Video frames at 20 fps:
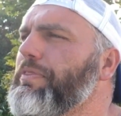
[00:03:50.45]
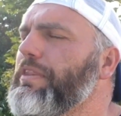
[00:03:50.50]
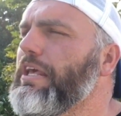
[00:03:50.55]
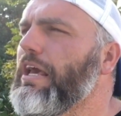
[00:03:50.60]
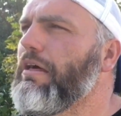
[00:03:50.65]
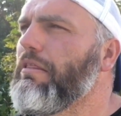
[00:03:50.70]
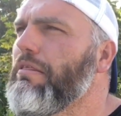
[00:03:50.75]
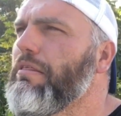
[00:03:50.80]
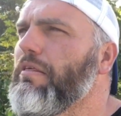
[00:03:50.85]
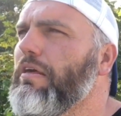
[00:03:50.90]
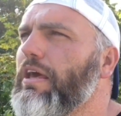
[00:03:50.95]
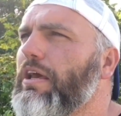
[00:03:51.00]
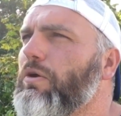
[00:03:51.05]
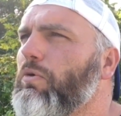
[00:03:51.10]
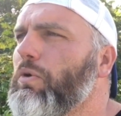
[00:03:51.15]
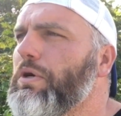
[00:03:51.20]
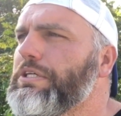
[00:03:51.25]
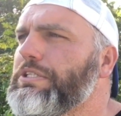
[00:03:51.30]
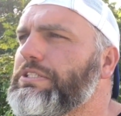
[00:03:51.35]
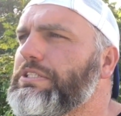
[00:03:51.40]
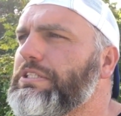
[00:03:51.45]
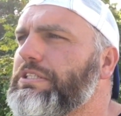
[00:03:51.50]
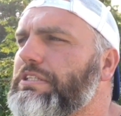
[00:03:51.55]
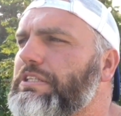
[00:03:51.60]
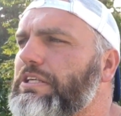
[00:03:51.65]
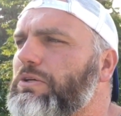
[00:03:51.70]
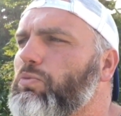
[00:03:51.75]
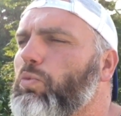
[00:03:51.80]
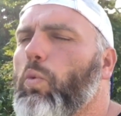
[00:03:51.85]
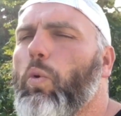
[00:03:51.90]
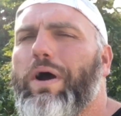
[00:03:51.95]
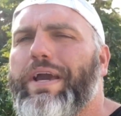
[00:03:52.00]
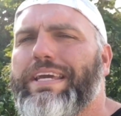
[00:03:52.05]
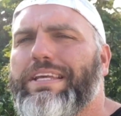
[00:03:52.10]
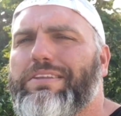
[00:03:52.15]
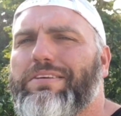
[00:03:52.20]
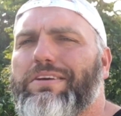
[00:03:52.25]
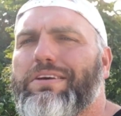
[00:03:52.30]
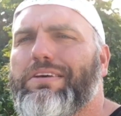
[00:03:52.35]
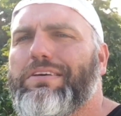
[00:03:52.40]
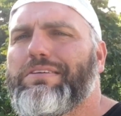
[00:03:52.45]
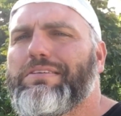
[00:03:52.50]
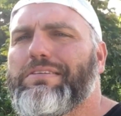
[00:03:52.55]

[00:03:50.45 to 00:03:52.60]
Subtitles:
The other thing was that the white